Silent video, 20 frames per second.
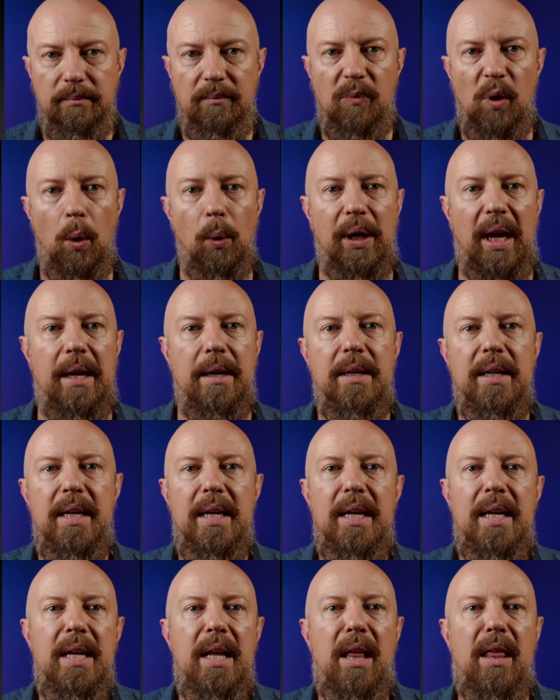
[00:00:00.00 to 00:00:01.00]
Okay,
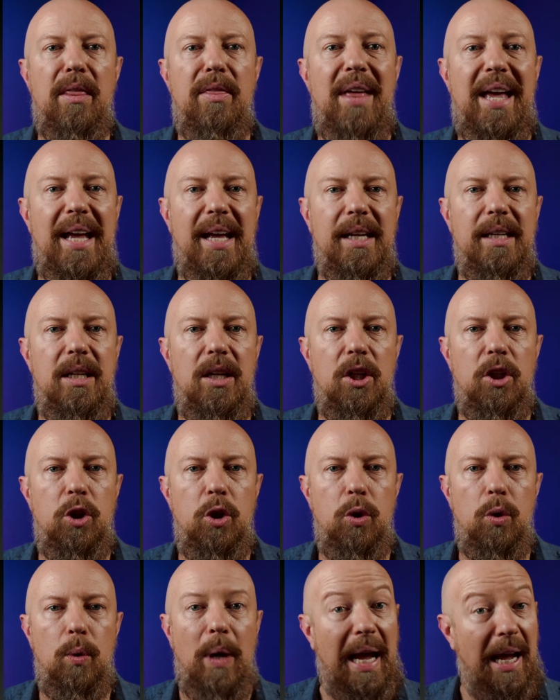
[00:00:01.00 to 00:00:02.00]
then
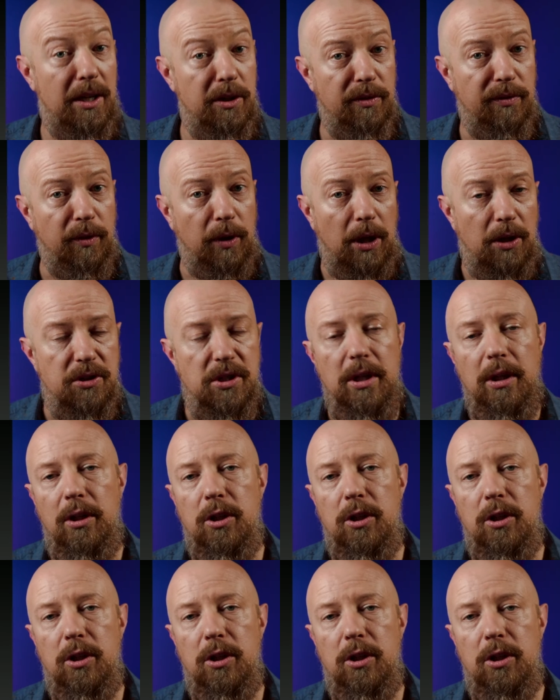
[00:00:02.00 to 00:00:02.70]
you add your footage.